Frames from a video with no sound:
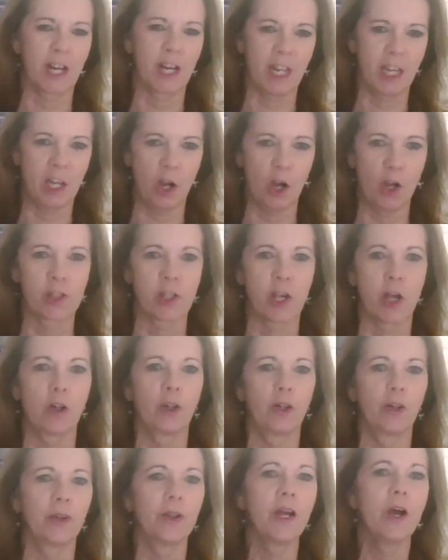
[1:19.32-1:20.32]
that he has
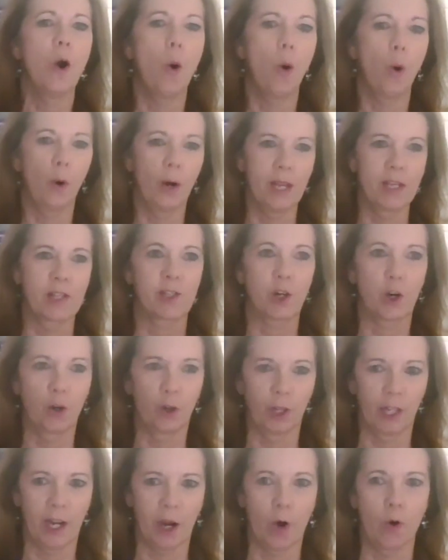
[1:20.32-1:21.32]
held or is
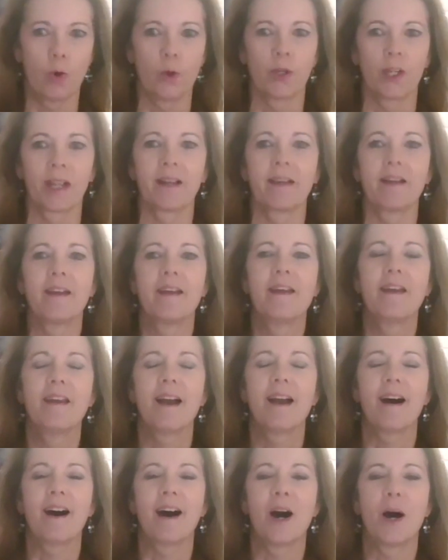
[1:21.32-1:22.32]
currently holding.
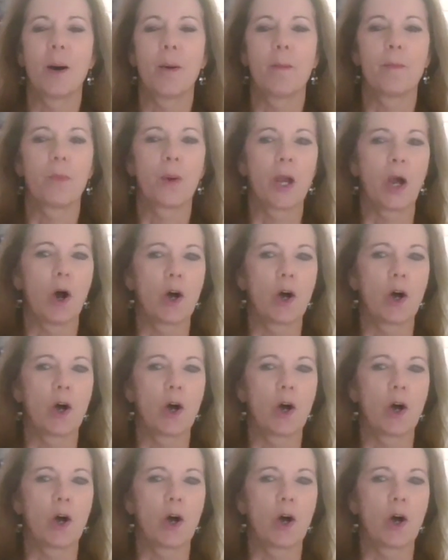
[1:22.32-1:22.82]
Um, we